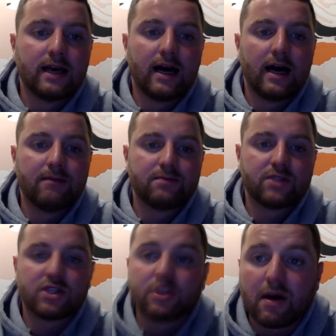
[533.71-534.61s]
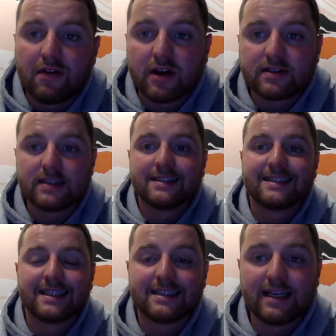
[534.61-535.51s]
Um, just above us in
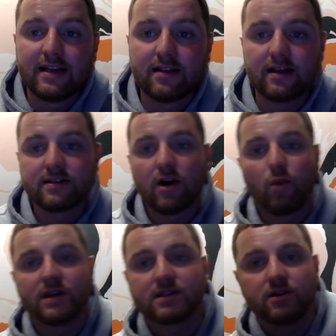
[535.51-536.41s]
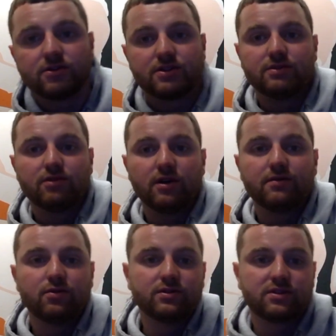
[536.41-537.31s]
16th is our West Country
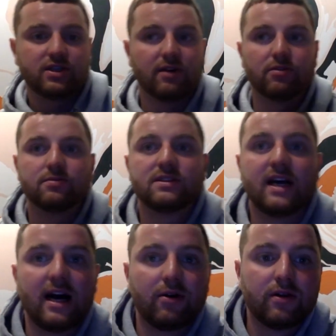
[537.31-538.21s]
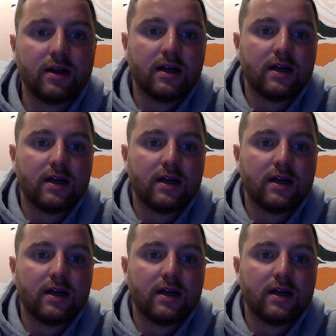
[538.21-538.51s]
rivals, Cheltenham Town.